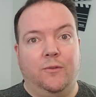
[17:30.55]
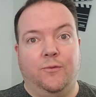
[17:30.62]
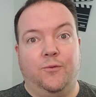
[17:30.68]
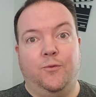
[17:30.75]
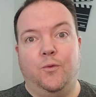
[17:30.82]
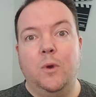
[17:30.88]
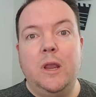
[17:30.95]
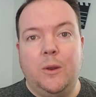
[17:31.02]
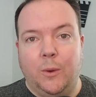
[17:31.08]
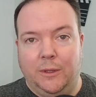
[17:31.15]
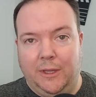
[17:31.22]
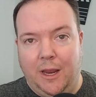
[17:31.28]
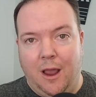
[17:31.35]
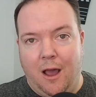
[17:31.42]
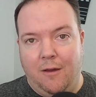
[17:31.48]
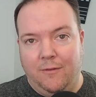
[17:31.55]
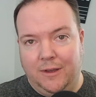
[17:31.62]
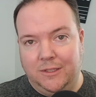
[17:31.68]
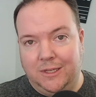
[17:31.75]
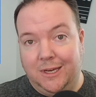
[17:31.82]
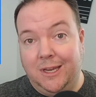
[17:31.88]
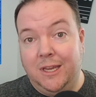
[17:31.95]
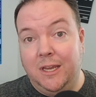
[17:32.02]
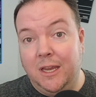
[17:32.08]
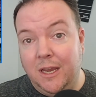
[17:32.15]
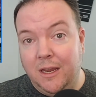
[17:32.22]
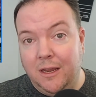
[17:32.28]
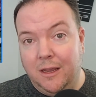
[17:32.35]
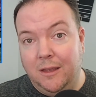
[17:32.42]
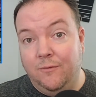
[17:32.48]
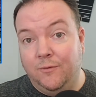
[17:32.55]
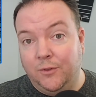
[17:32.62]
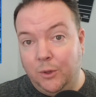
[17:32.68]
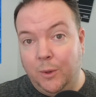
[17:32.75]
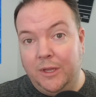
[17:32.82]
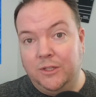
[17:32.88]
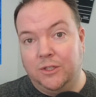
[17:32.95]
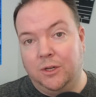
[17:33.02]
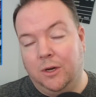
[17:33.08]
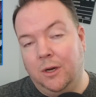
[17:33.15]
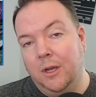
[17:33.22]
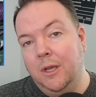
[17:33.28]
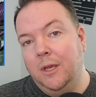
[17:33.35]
frequently of as a key influencer